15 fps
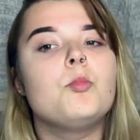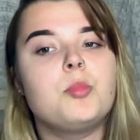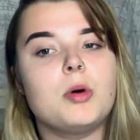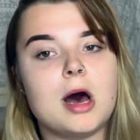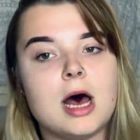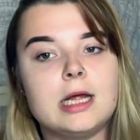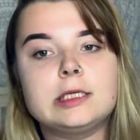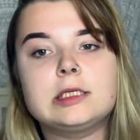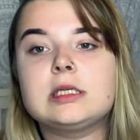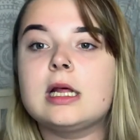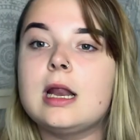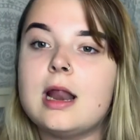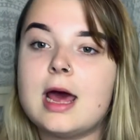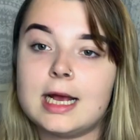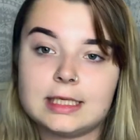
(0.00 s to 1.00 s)
But
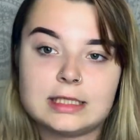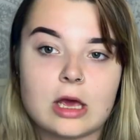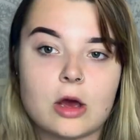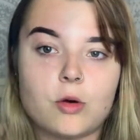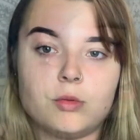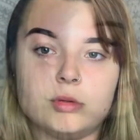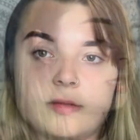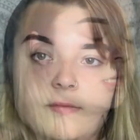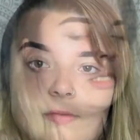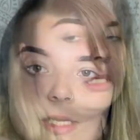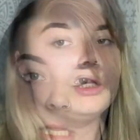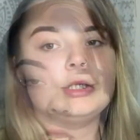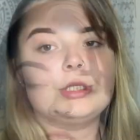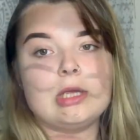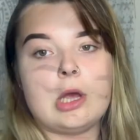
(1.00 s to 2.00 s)
let's go on with the
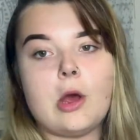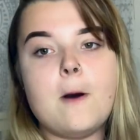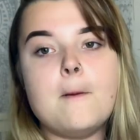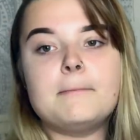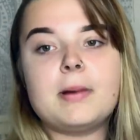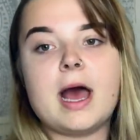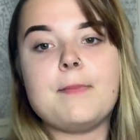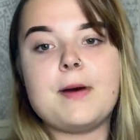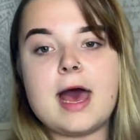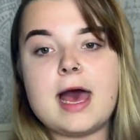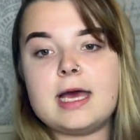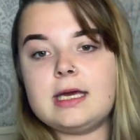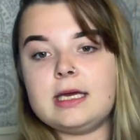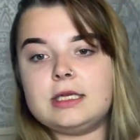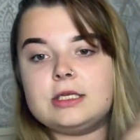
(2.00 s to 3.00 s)
video. So my
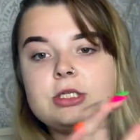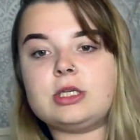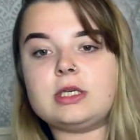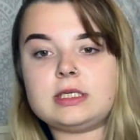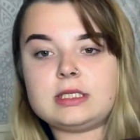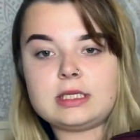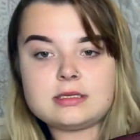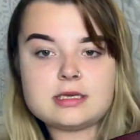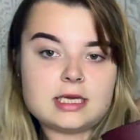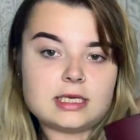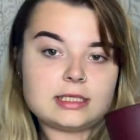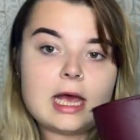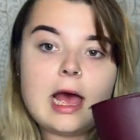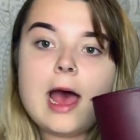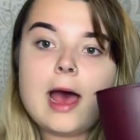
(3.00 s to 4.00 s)
bag is just
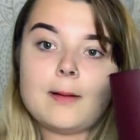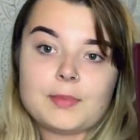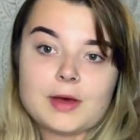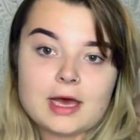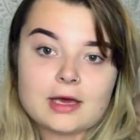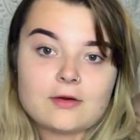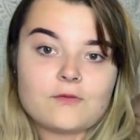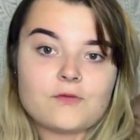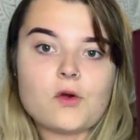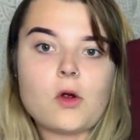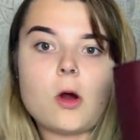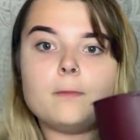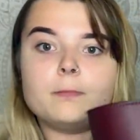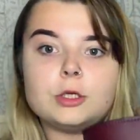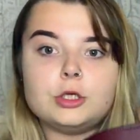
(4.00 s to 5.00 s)
this handbag
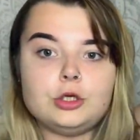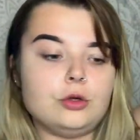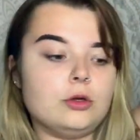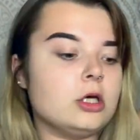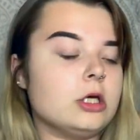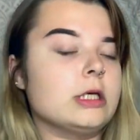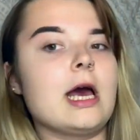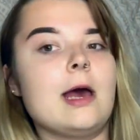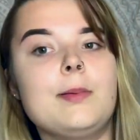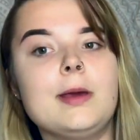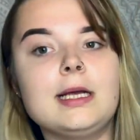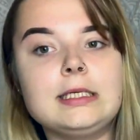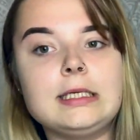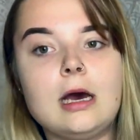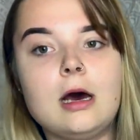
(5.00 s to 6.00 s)
from New Look. I
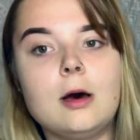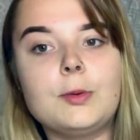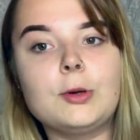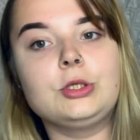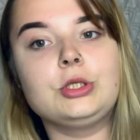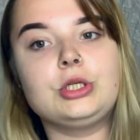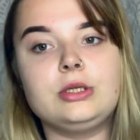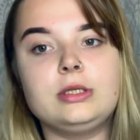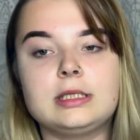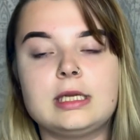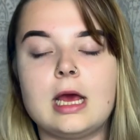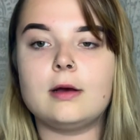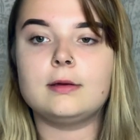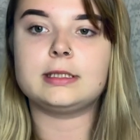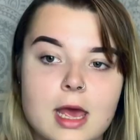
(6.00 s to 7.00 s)
picked it up on Tuesday.
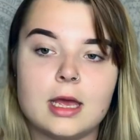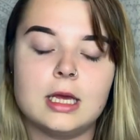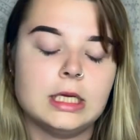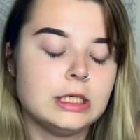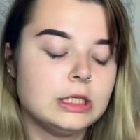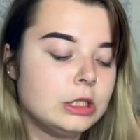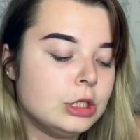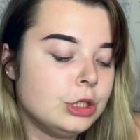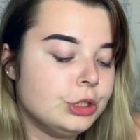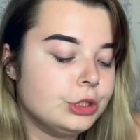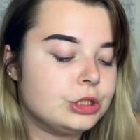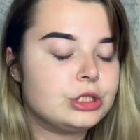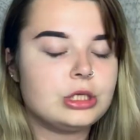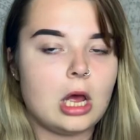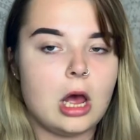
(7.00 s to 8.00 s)
I was like,
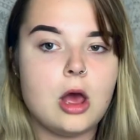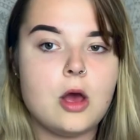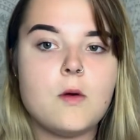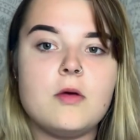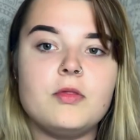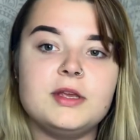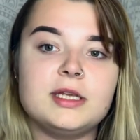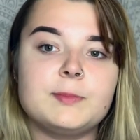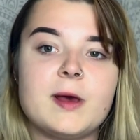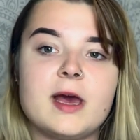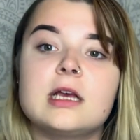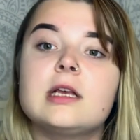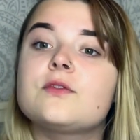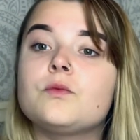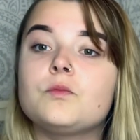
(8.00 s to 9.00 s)
so this
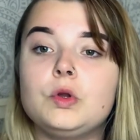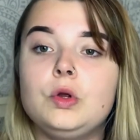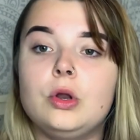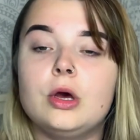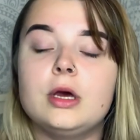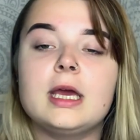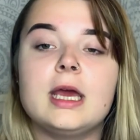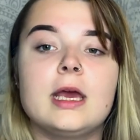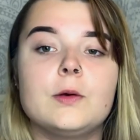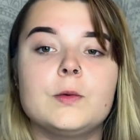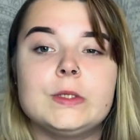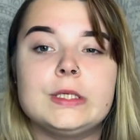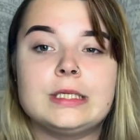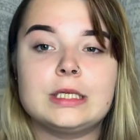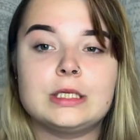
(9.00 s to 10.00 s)
bag is from New Look. It
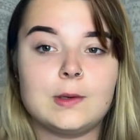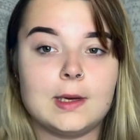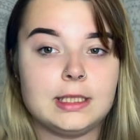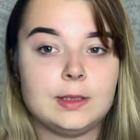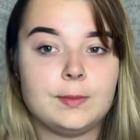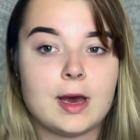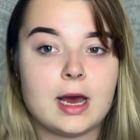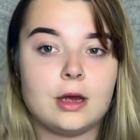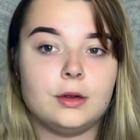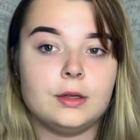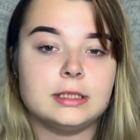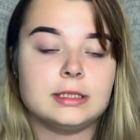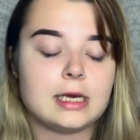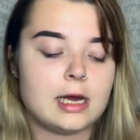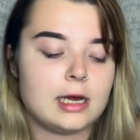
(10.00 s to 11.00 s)
was twenty
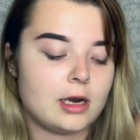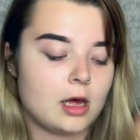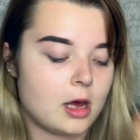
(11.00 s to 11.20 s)
pounds and